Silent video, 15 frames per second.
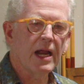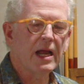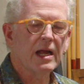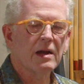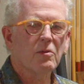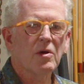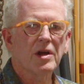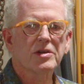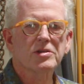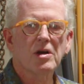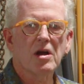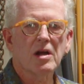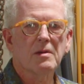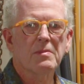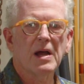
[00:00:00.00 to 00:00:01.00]
and I want to
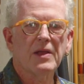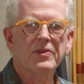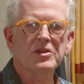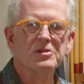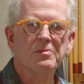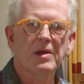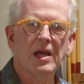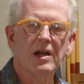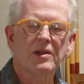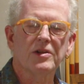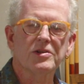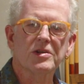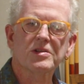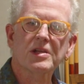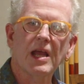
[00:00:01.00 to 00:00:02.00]
talk about this piano
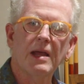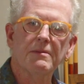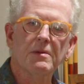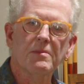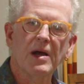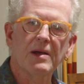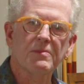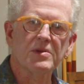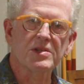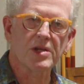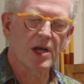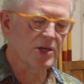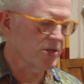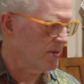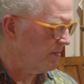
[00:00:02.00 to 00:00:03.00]
that just came in my
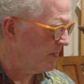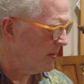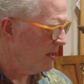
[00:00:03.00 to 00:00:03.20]
possession.